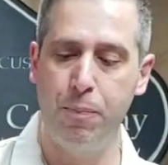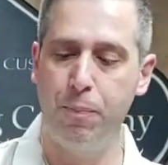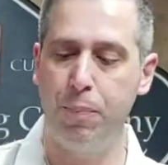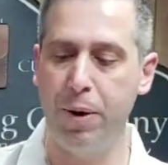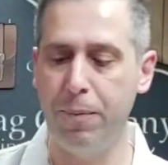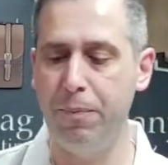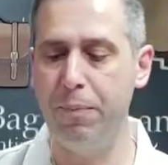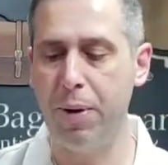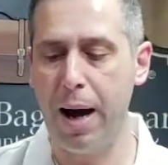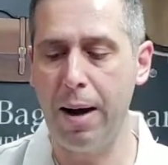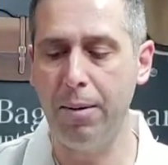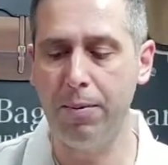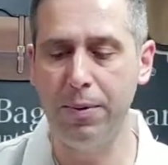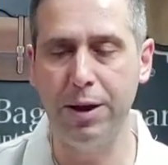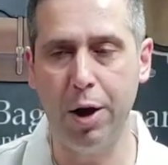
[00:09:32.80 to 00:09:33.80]
But
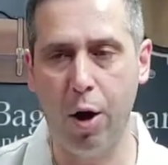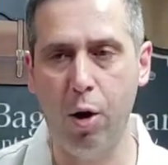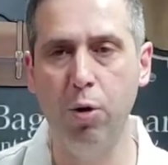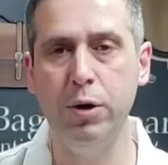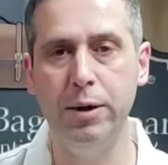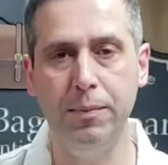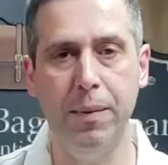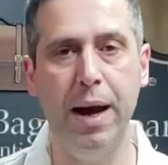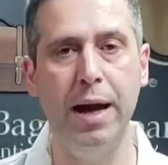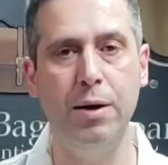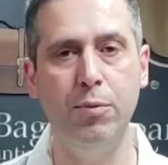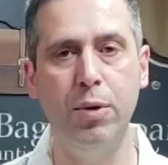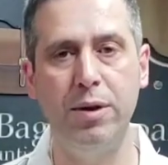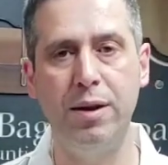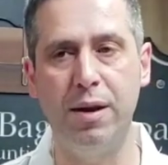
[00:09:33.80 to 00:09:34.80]
probably only made
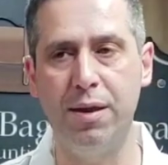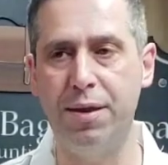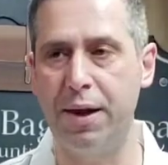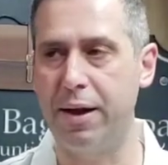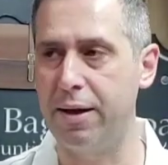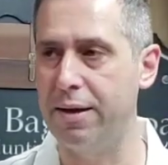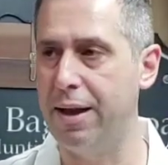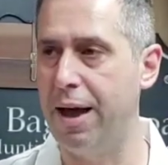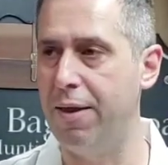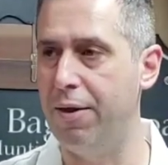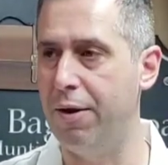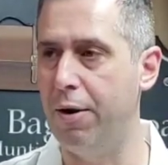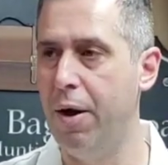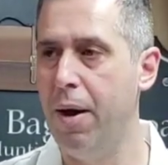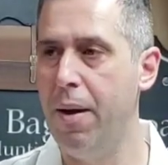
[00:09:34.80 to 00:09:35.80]
with the thicker
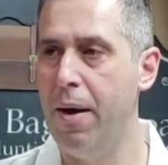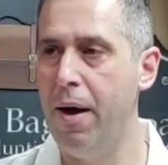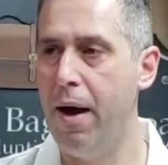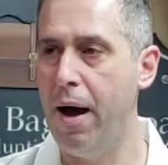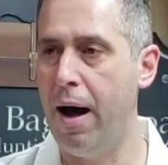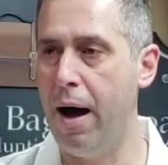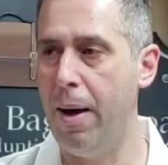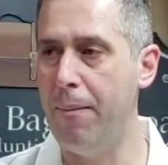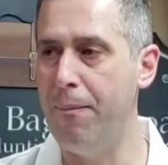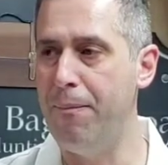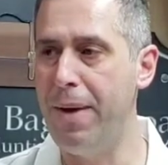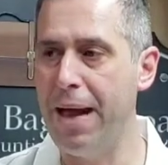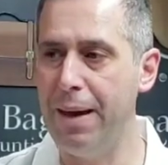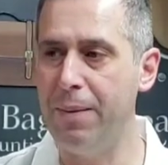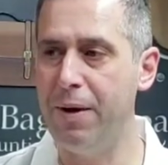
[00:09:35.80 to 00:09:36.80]
leather.
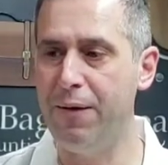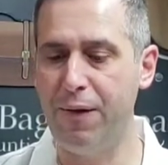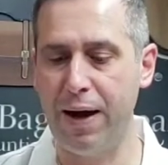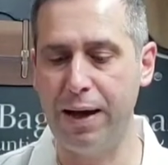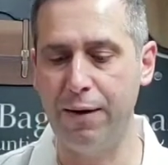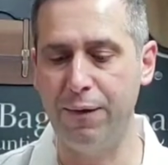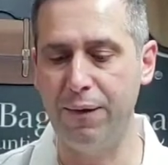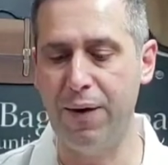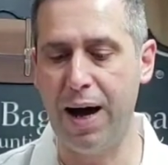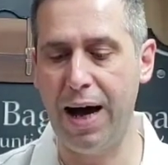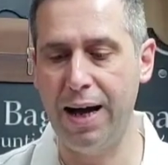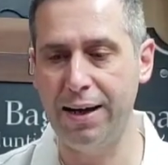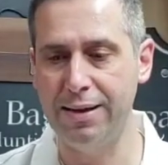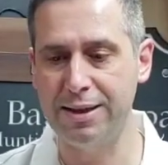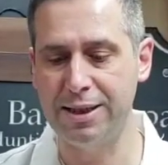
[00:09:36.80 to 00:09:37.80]
Maybe if I could
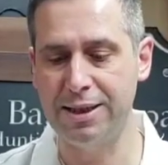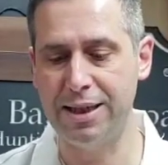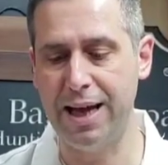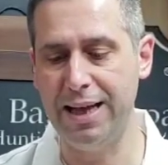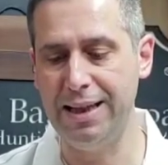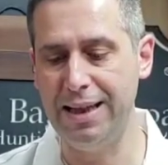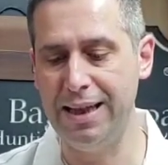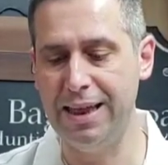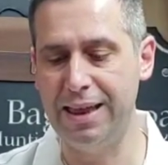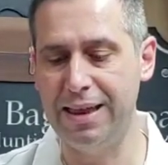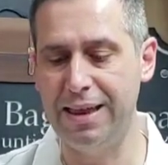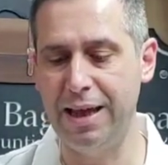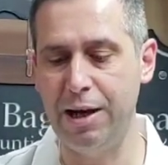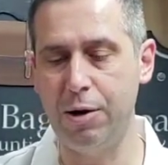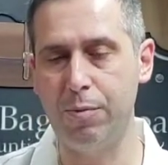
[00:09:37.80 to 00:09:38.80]
find slightly
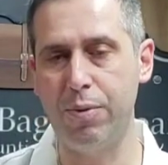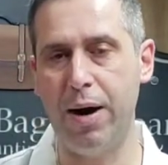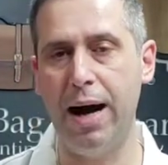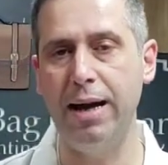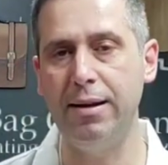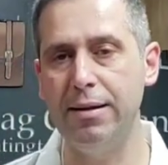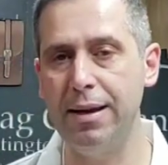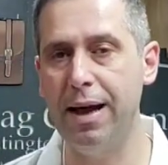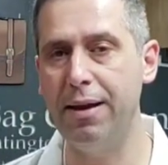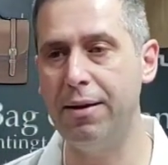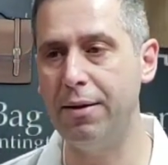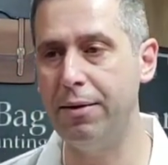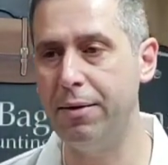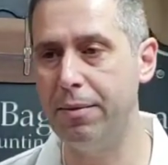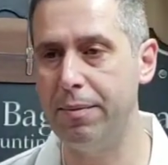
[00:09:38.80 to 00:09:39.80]
thinner bridle
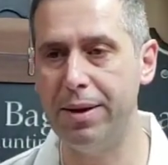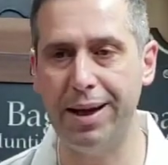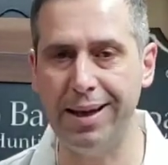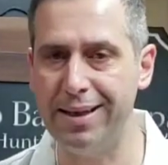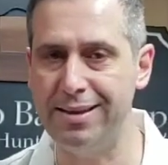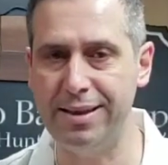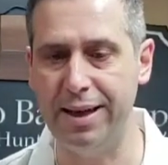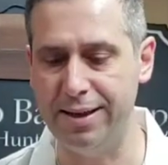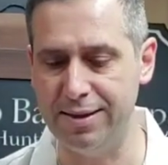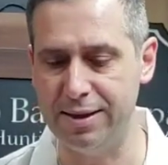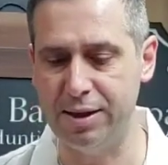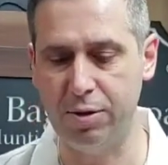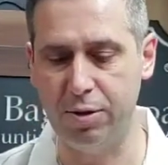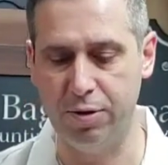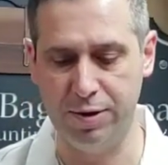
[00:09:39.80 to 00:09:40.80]
leather. Like I said, it's
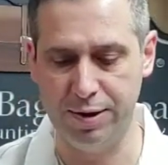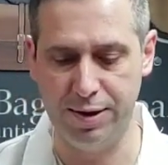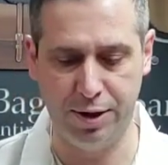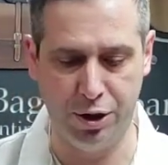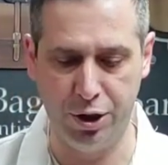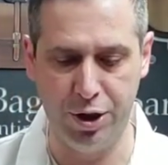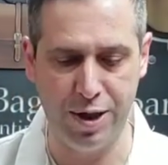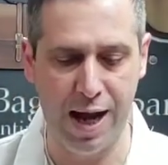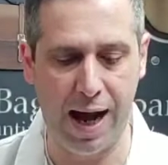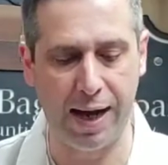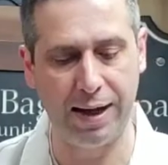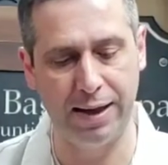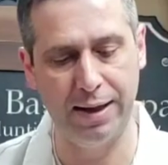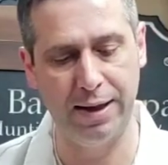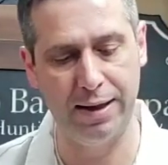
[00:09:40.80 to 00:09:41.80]
not
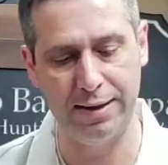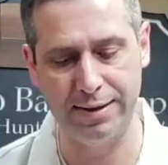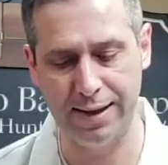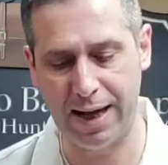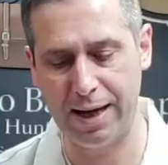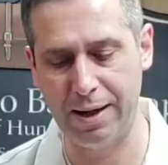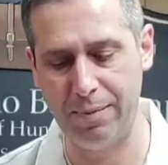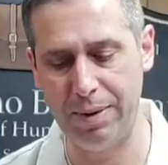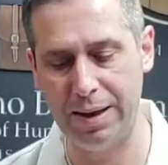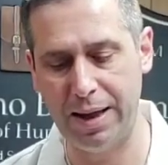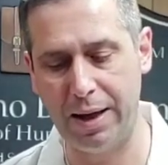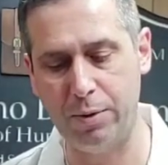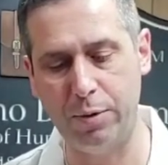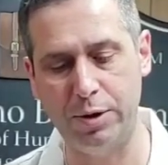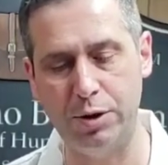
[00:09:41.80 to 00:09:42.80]
gonna be
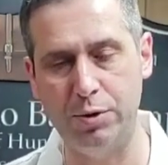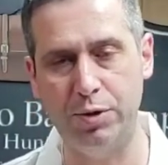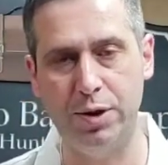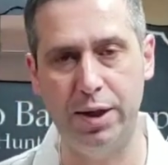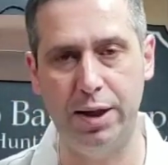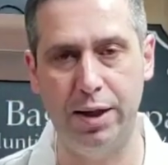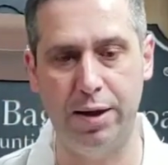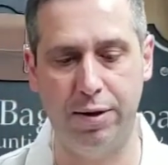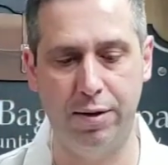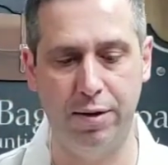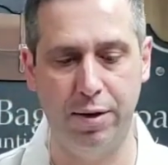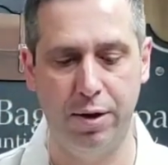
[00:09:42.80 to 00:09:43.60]
like what you see here.